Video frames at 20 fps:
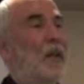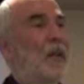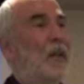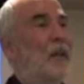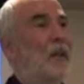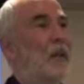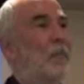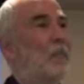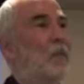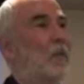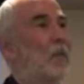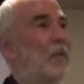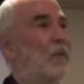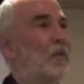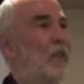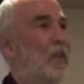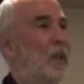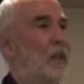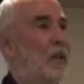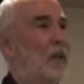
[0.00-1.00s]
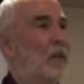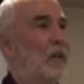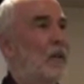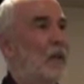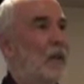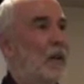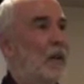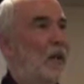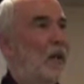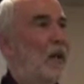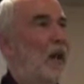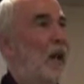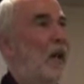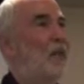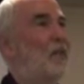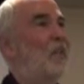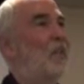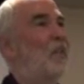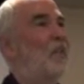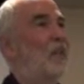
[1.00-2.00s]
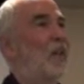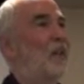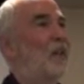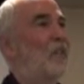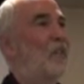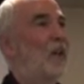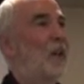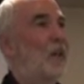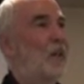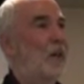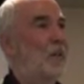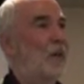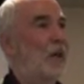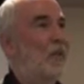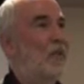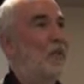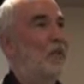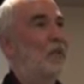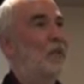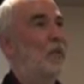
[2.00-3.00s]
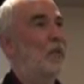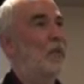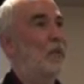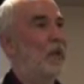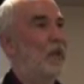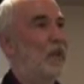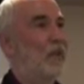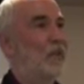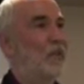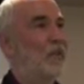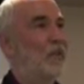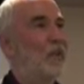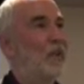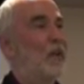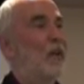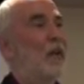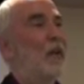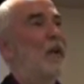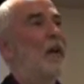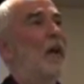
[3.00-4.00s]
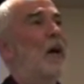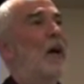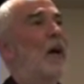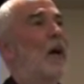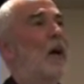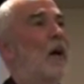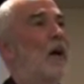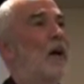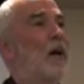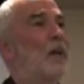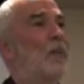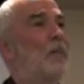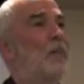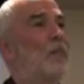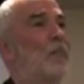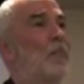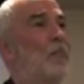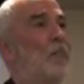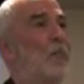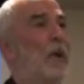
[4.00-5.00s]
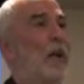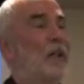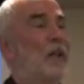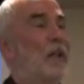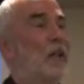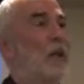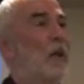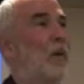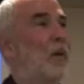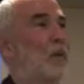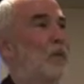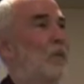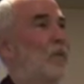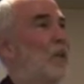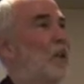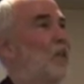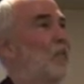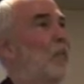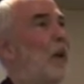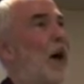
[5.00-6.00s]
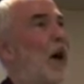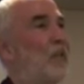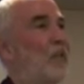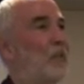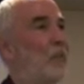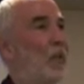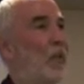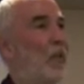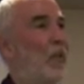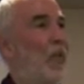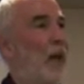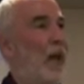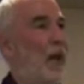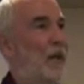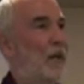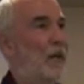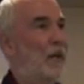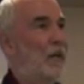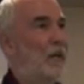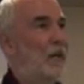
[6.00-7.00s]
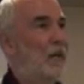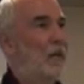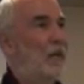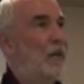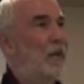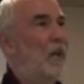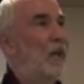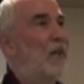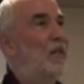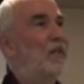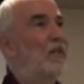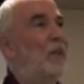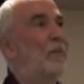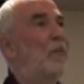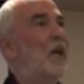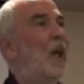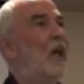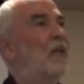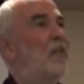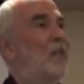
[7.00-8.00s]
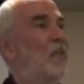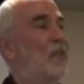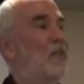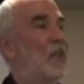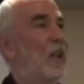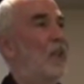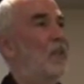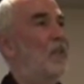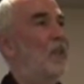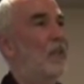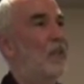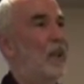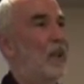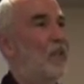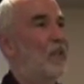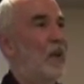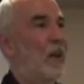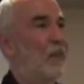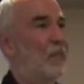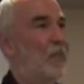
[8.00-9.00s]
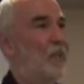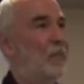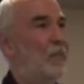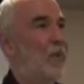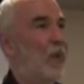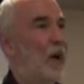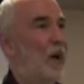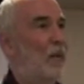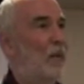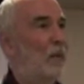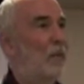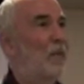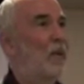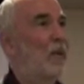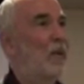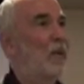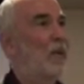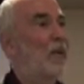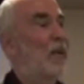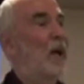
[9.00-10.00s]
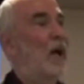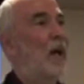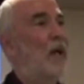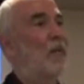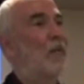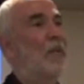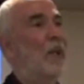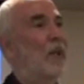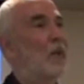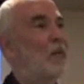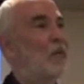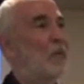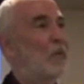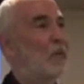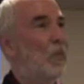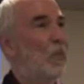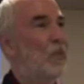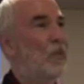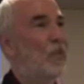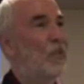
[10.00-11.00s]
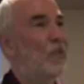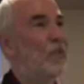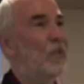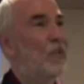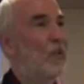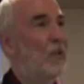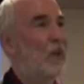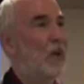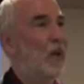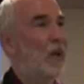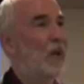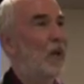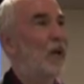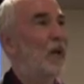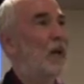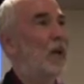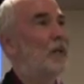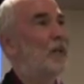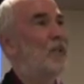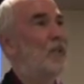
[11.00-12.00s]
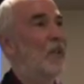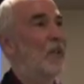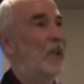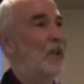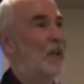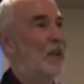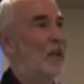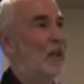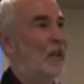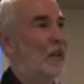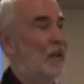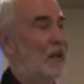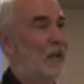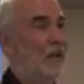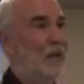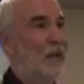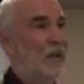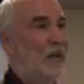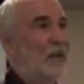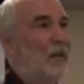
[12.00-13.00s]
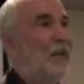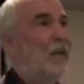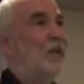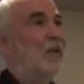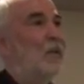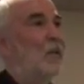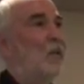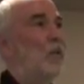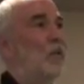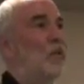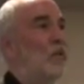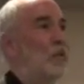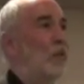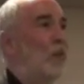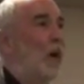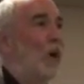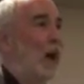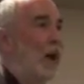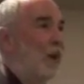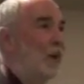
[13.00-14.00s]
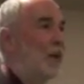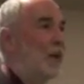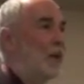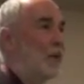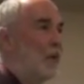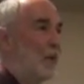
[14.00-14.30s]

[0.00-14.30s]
that a number of the cases they cite are rather dubious. But, you know, it's possible that in some cases Tesla does have this problem. I don't think it was a worthless story. I just think it needed a truth squad.